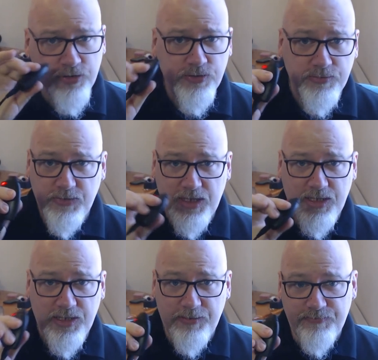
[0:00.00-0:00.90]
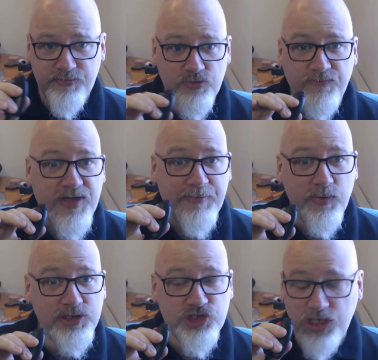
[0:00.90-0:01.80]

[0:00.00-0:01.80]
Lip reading: can vape it while it's